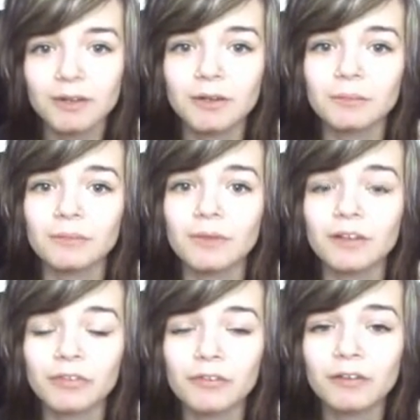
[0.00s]

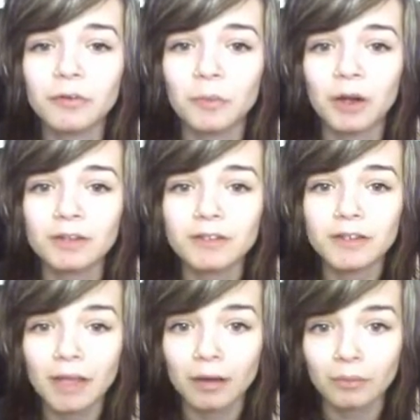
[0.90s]
If you've ever watched
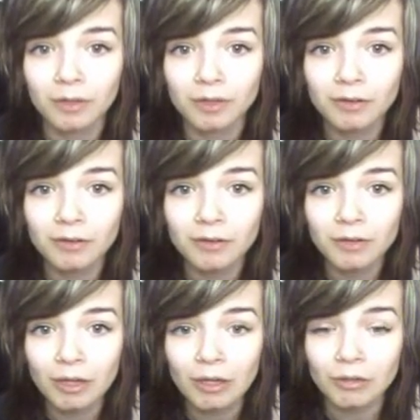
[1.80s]
The L Word,
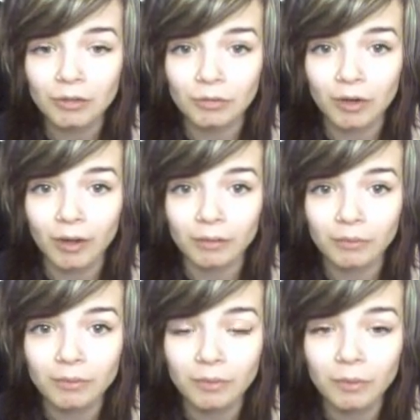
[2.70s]
you'll know
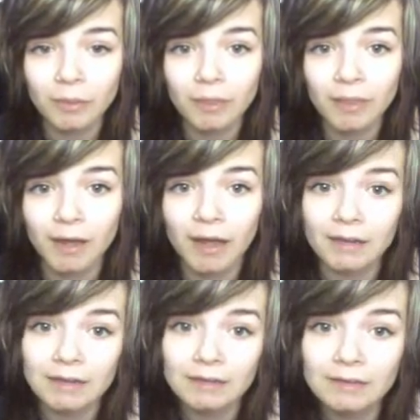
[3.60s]
that
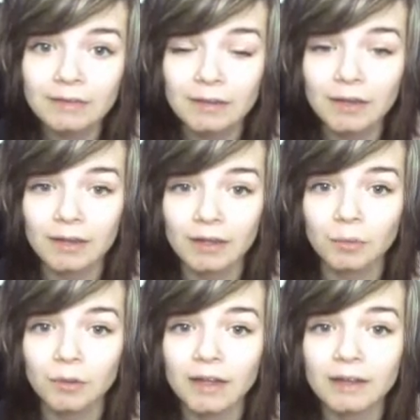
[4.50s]
Alice in The L
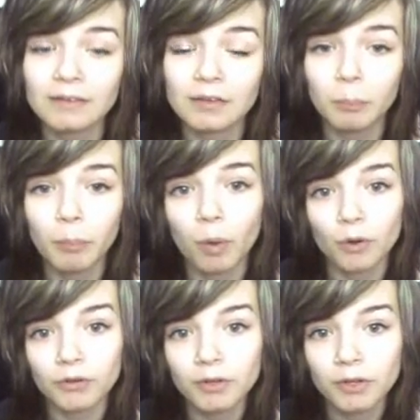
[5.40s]
Word has this
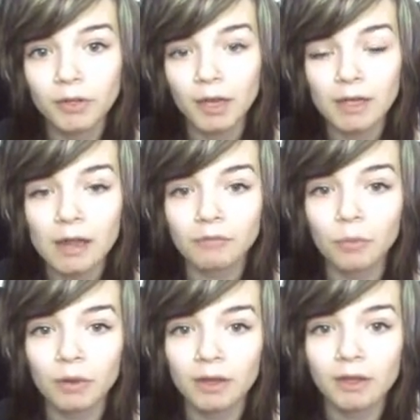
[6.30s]
board and
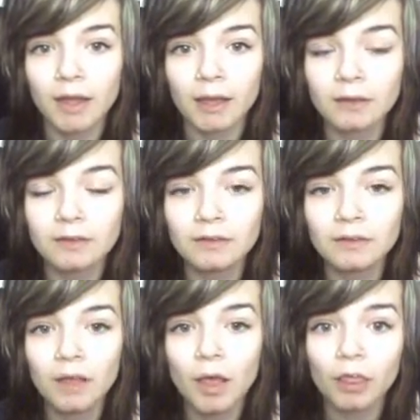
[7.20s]
everyone
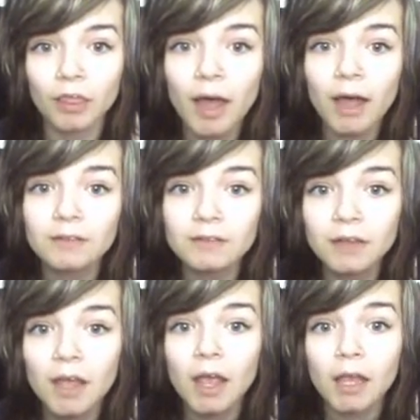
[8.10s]
connects. That
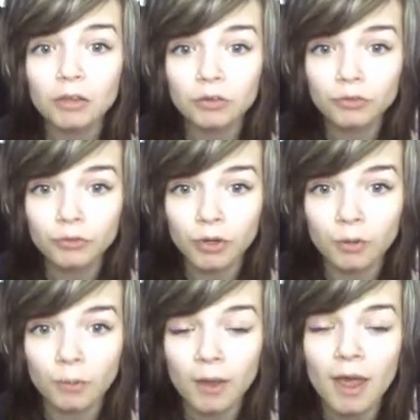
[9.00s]
is
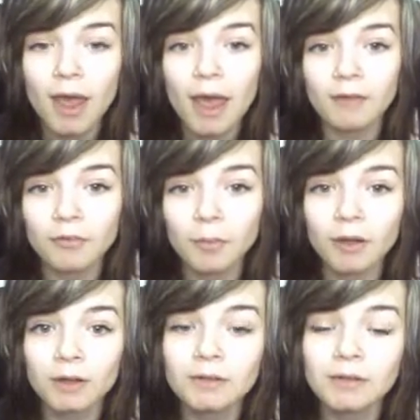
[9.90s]
true.
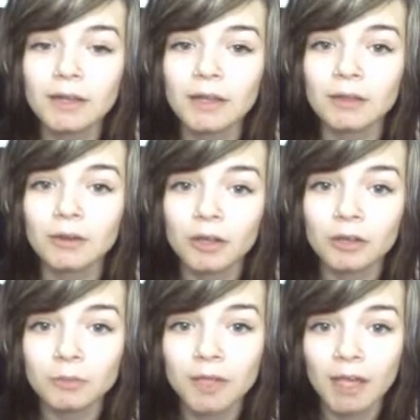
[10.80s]
Everyone in the
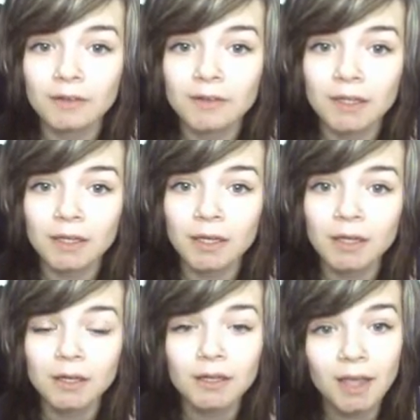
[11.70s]
Nottingham gay scene
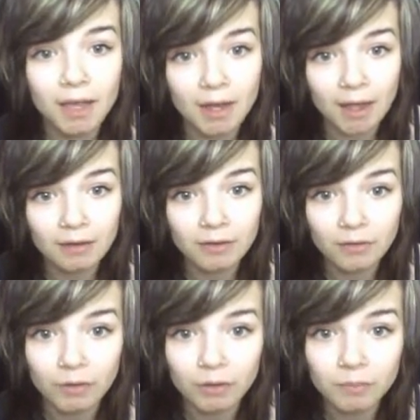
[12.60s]

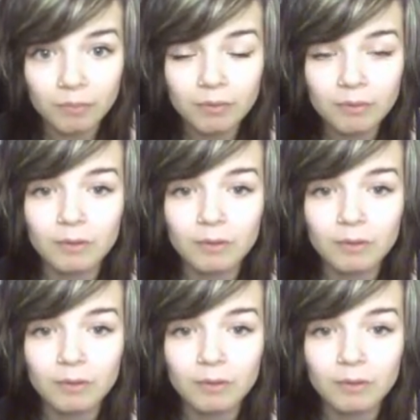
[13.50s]
connects up